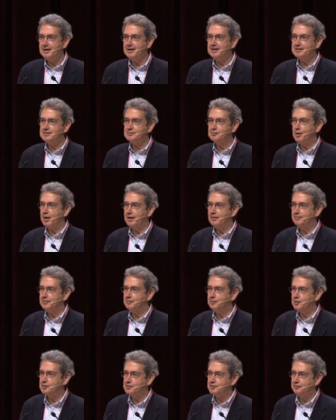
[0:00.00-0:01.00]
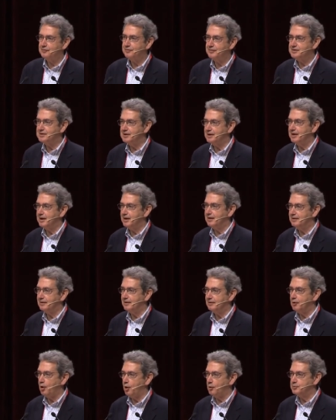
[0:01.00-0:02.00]
is one of the most
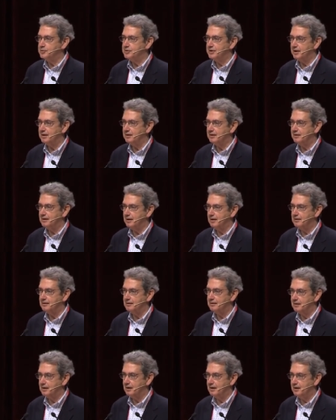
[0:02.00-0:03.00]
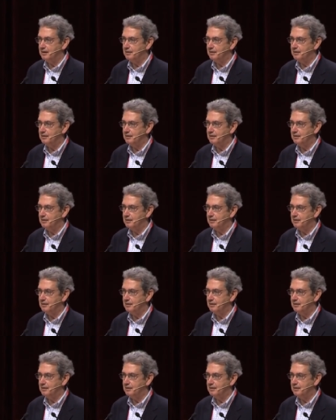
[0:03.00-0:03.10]
sophisticated objects that uh,